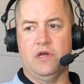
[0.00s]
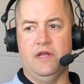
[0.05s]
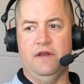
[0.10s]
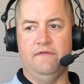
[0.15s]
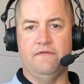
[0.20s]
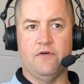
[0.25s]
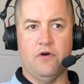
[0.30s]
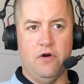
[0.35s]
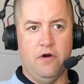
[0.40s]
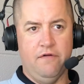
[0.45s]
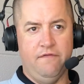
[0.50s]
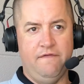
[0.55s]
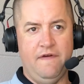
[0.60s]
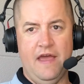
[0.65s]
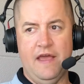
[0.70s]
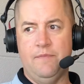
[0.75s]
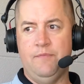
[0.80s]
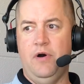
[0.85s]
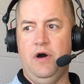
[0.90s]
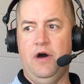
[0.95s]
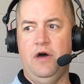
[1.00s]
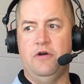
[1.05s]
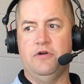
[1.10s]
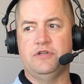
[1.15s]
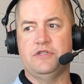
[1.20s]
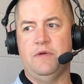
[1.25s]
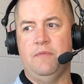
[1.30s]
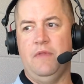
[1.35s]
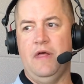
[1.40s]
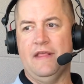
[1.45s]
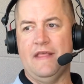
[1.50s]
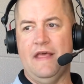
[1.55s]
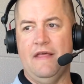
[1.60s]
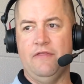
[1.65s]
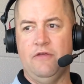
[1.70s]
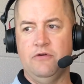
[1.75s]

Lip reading: convert a fake punt or something like that,